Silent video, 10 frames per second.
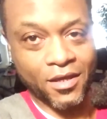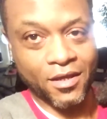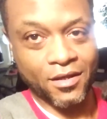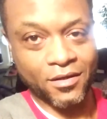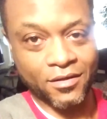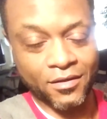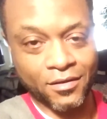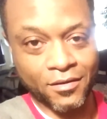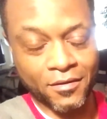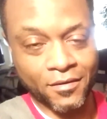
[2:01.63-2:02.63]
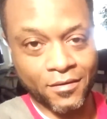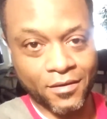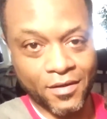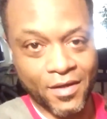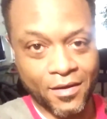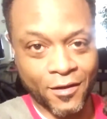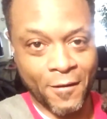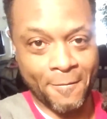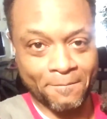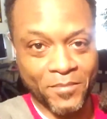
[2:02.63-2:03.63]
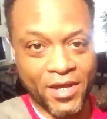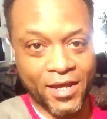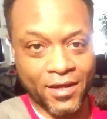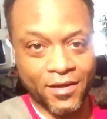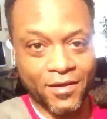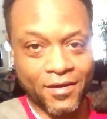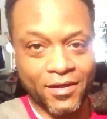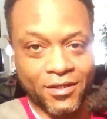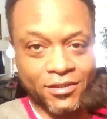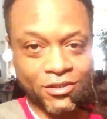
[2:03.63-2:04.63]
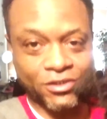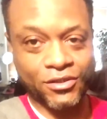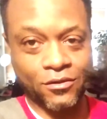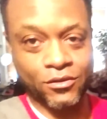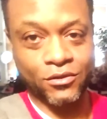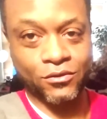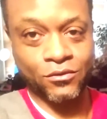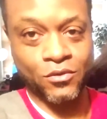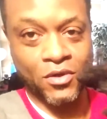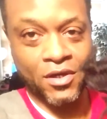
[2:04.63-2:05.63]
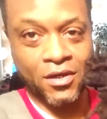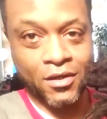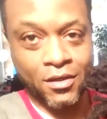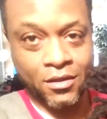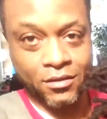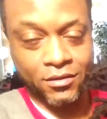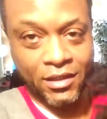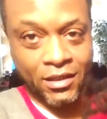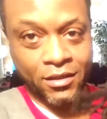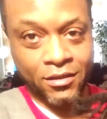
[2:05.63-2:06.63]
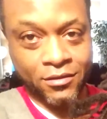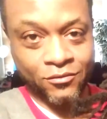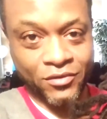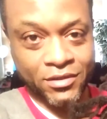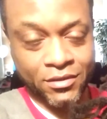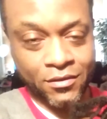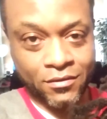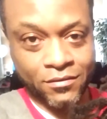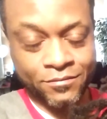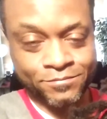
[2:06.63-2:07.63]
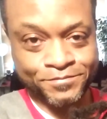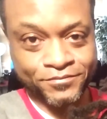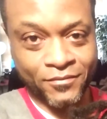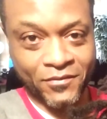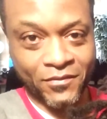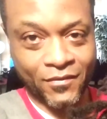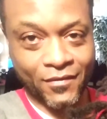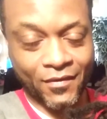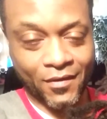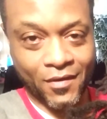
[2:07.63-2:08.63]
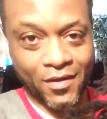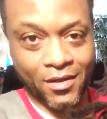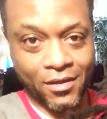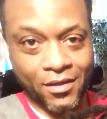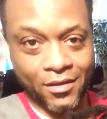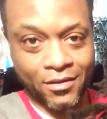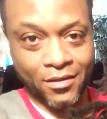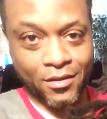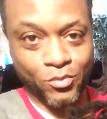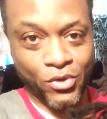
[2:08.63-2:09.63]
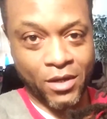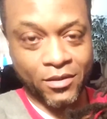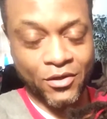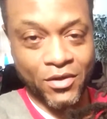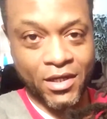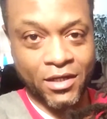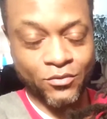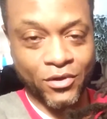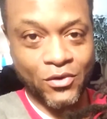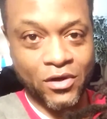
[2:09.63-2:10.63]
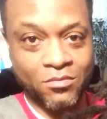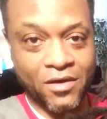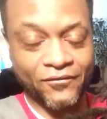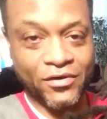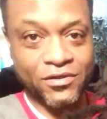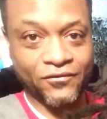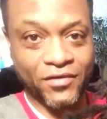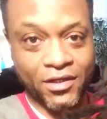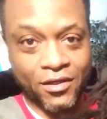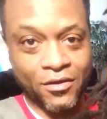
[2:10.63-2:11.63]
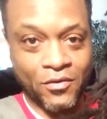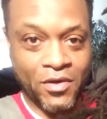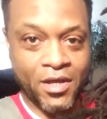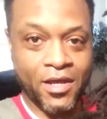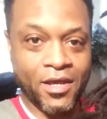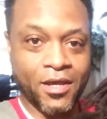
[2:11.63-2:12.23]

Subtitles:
and I'll come back and show you the end result. And I'll probably go ahead and record my first video